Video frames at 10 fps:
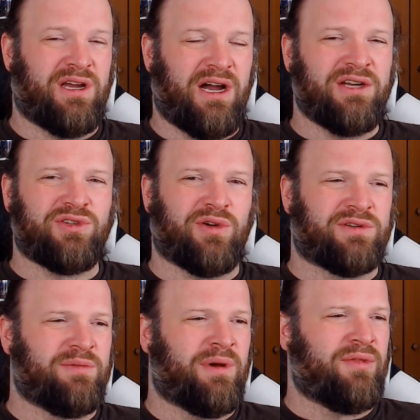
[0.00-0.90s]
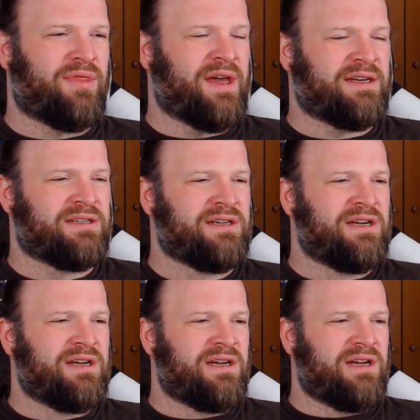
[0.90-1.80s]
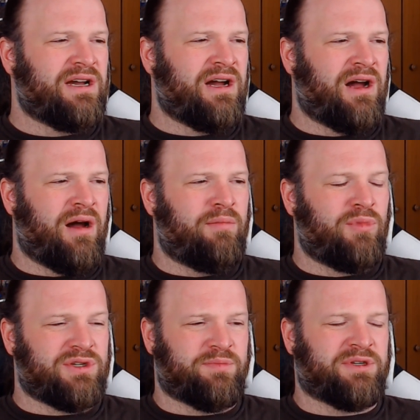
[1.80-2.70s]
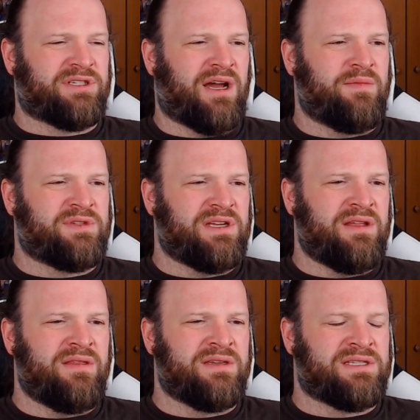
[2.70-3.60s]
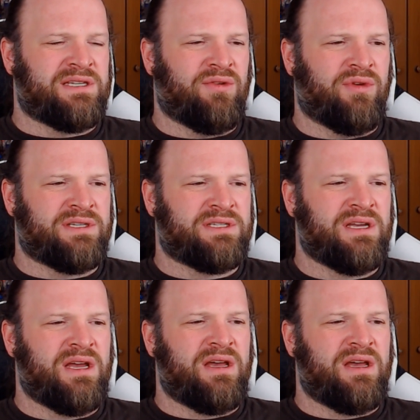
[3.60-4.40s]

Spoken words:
I talked about that multiple times in this series.